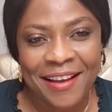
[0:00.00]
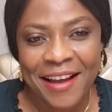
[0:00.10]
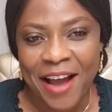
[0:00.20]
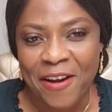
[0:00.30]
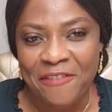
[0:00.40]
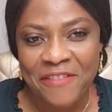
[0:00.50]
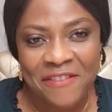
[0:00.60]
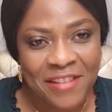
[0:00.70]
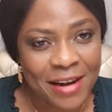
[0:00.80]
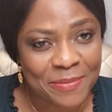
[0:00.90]
our
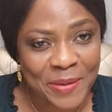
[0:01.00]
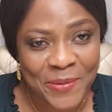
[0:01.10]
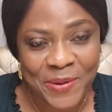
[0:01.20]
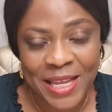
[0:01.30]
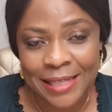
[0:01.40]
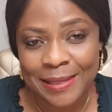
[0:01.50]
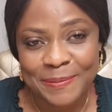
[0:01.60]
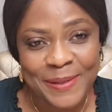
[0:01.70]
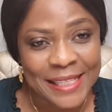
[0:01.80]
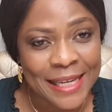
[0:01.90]
favorite people that
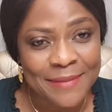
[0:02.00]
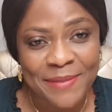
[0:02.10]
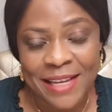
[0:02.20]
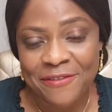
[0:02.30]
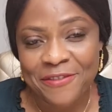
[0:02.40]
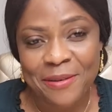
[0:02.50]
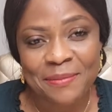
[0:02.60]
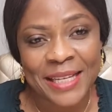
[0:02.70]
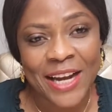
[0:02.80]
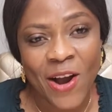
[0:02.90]
supported me
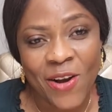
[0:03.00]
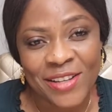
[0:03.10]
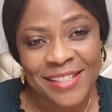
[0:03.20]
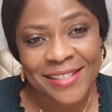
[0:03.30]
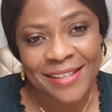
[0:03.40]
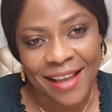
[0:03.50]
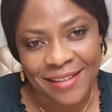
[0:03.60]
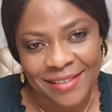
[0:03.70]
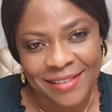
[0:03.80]
from the onset,